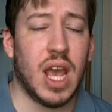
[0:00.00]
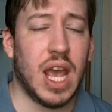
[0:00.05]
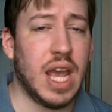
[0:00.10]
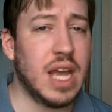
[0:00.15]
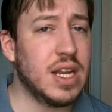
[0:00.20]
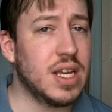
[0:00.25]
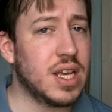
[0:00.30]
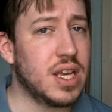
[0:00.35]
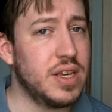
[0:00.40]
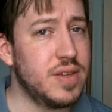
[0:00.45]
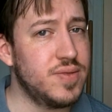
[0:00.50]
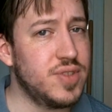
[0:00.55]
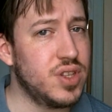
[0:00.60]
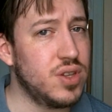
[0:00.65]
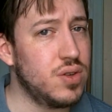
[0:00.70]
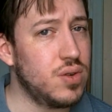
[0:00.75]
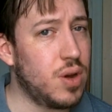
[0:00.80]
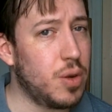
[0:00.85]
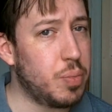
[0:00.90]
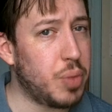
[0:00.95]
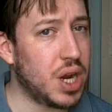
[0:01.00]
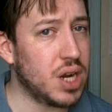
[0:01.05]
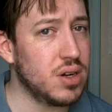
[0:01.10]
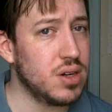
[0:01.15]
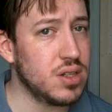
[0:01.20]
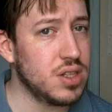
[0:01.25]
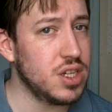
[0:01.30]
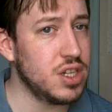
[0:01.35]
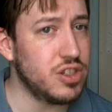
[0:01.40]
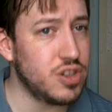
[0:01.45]
and it gives you
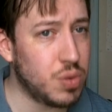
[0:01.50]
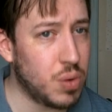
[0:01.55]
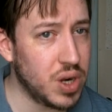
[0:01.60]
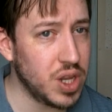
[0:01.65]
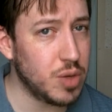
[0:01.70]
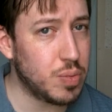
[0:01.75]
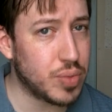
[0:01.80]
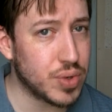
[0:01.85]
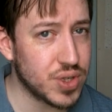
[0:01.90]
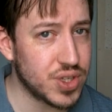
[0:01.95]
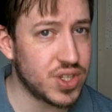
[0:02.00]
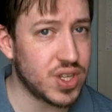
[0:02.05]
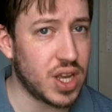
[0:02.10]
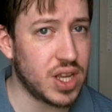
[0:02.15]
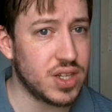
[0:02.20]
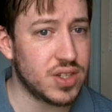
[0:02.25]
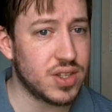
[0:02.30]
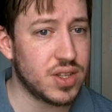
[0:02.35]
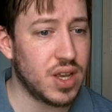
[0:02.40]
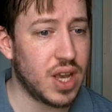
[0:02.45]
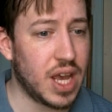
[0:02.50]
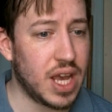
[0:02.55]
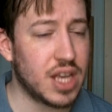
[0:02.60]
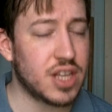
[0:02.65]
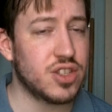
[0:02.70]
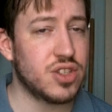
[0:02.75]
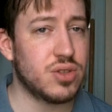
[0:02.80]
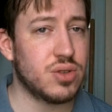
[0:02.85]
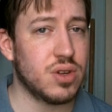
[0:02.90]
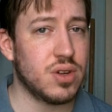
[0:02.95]
apparently twenty percent
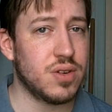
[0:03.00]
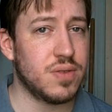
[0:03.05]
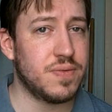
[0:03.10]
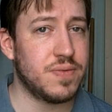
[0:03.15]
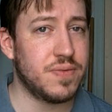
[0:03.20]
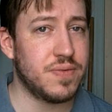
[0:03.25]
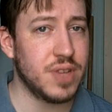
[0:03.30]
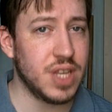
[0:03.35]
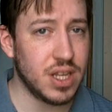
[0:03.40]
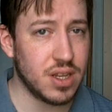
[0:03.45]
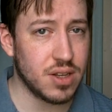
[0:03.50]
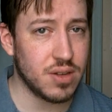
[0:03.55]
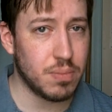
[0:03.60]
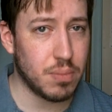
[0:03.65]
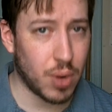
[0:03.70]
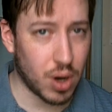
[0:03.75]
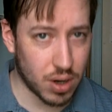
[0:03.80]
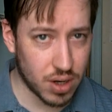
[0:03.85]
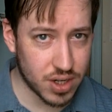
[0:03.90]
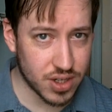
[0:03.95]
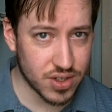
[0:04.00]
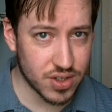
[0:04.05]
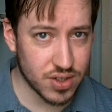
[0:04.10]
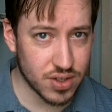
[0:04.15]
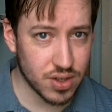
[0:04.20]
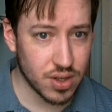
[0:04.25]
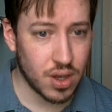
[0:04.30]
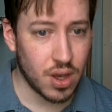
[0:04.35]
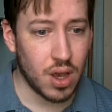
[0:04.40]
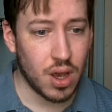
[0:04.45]
extra Fleet
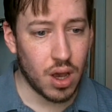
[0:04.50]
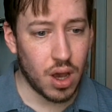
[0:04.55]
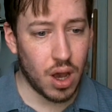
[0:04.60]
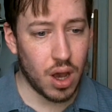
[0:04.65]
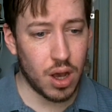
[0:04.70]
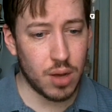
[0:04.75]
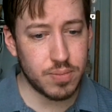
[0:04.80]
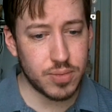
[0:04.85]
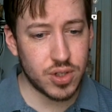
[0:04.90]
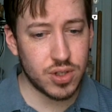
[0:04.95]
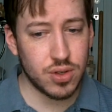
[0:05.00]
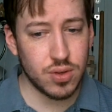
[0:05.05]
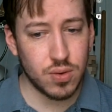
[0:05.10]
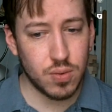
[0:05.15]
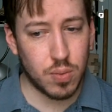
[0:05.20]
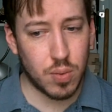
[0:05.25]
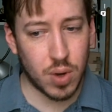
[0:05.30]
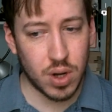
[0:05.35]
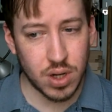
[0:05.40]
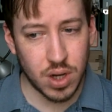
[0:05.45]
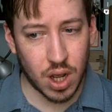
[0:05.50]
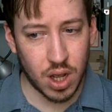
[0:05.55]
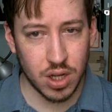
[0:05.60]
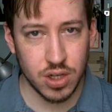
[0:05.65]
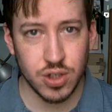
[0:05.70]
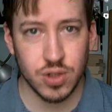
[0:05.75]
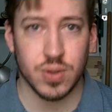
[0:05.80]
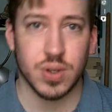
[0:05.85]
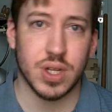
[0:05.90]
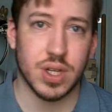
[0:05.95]
Marks up to one
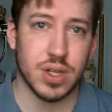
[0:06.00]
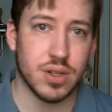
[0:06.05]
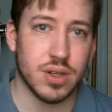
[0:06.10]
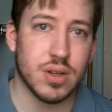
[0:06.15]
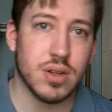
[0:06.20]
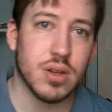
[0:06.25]
hundred,